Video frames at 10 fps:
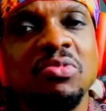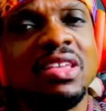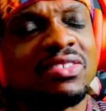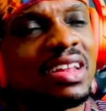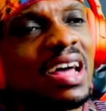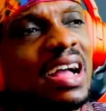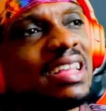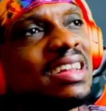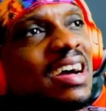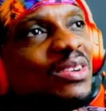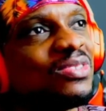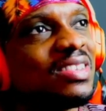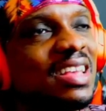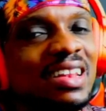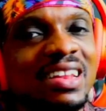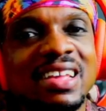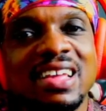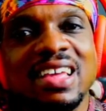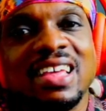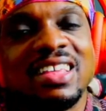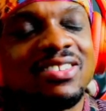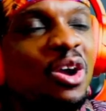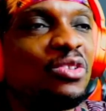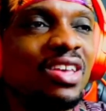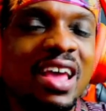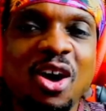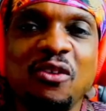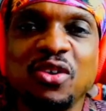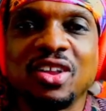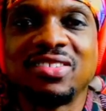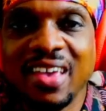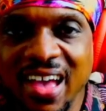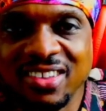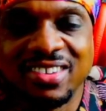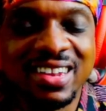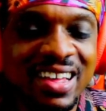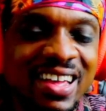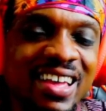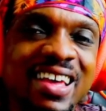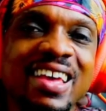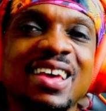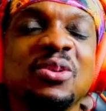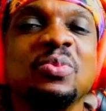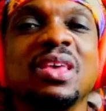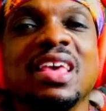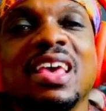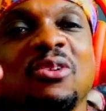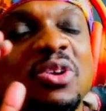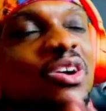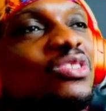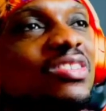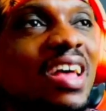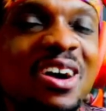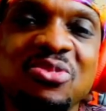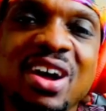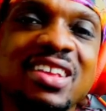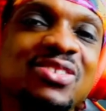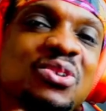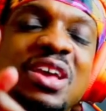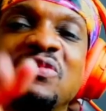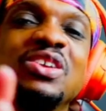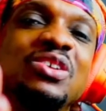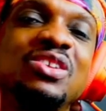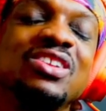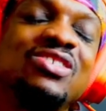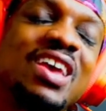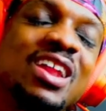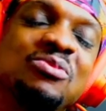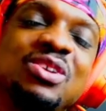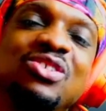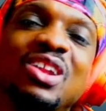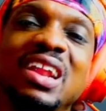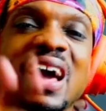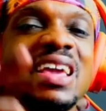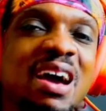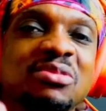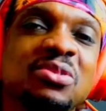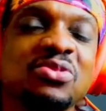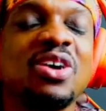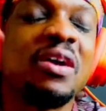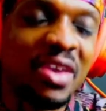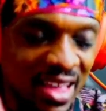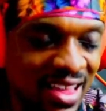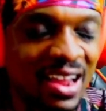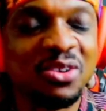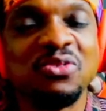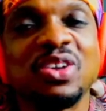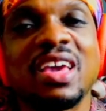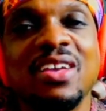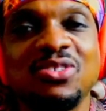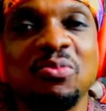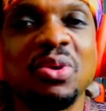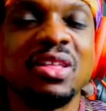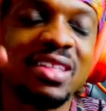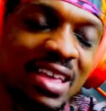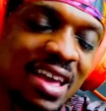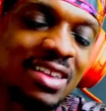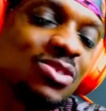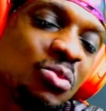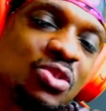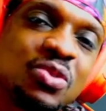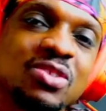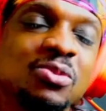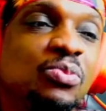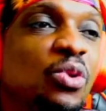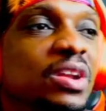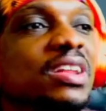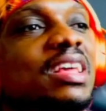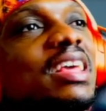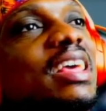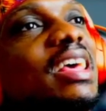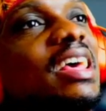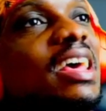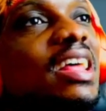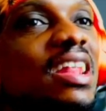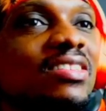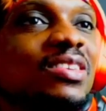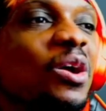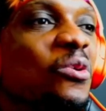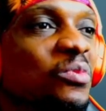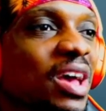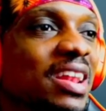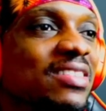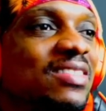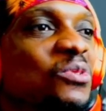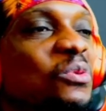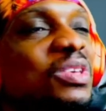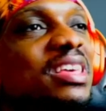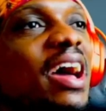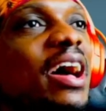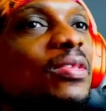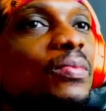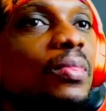means a lot, you know what I'm saying? It's hard to get off on a tangent. We gonna just hop right into it. If you're new to the channel, be sure to like, comment, subscribe, hit that notification bell. Thank y'all so much for the support. And let's go, man. Let's see what we got.